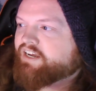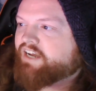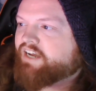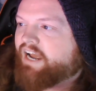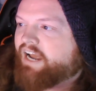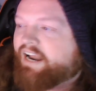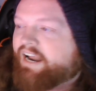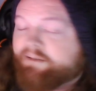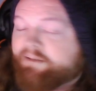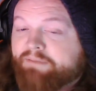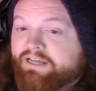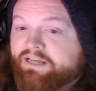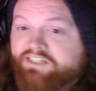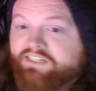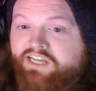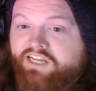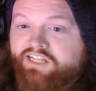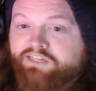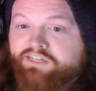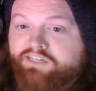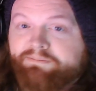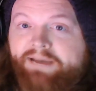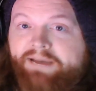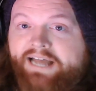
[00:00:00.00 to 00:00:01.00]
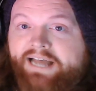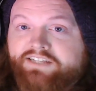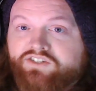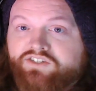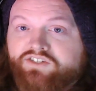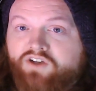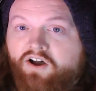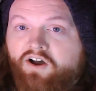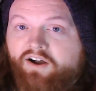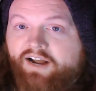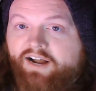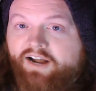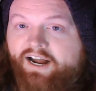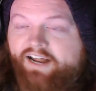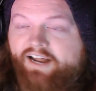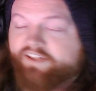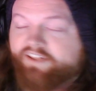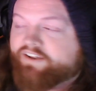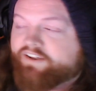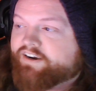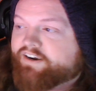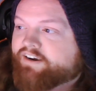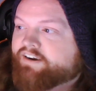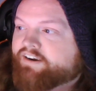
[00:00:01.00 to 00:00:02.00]
I'm not saying it's a bad song
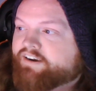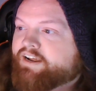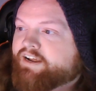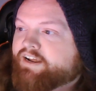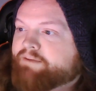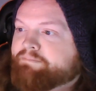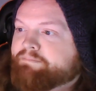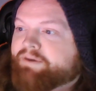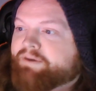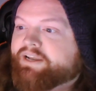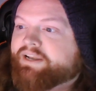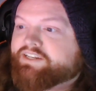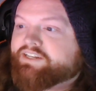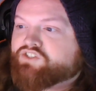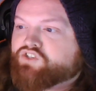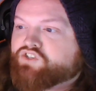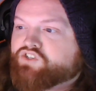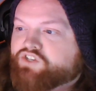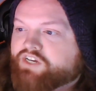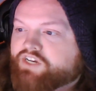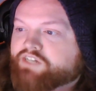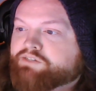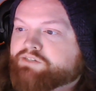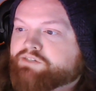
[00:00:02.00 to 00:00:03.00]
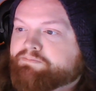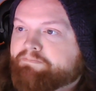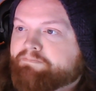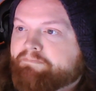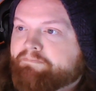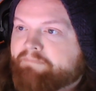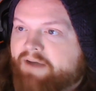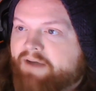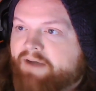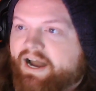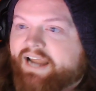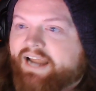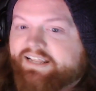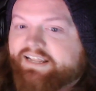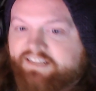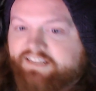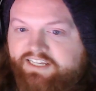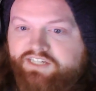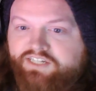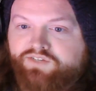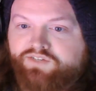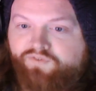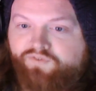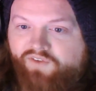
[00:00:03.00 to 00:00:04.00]
either, but it's just my
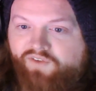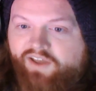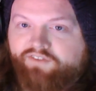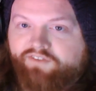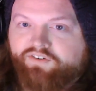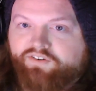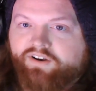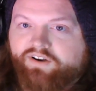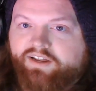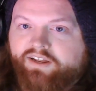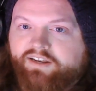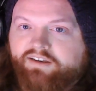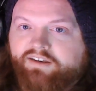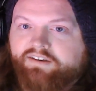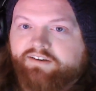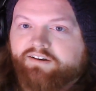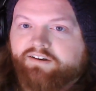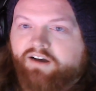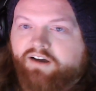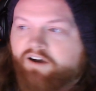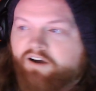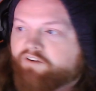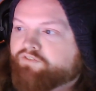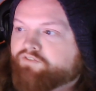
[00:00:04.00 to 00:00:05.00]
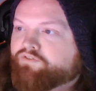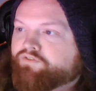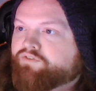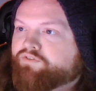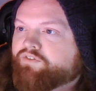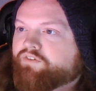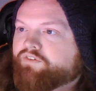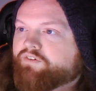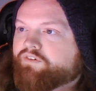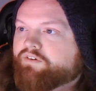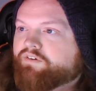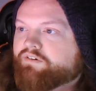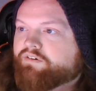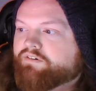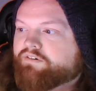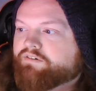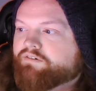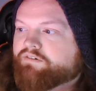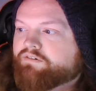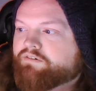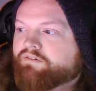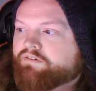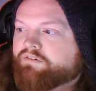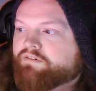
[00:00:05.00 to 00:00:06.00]
least favorite of
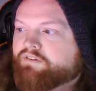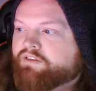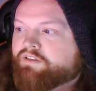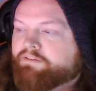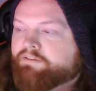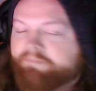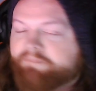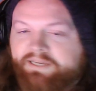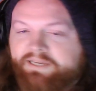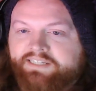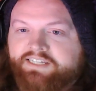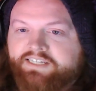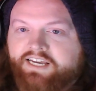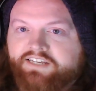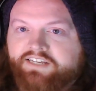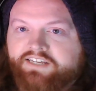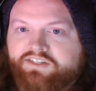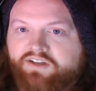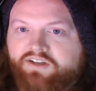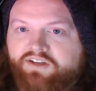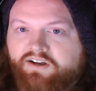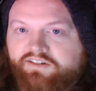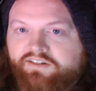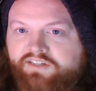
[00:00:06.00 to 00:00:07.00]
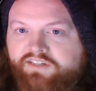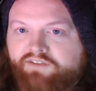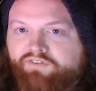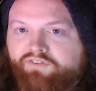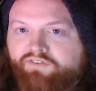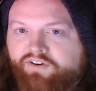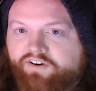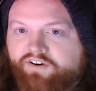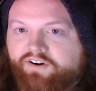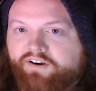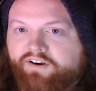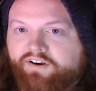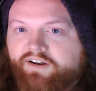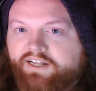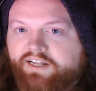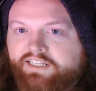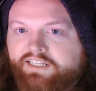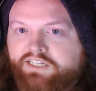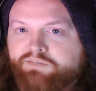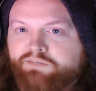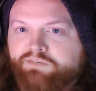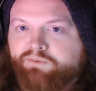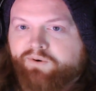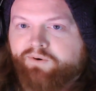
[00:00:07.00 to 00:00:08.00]
the BTS songs I've heard at
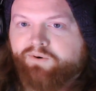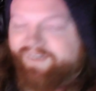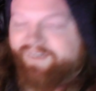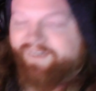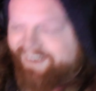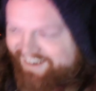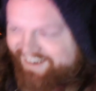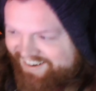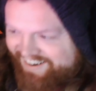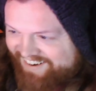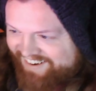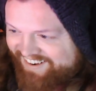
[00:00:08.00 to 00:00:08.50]
this point.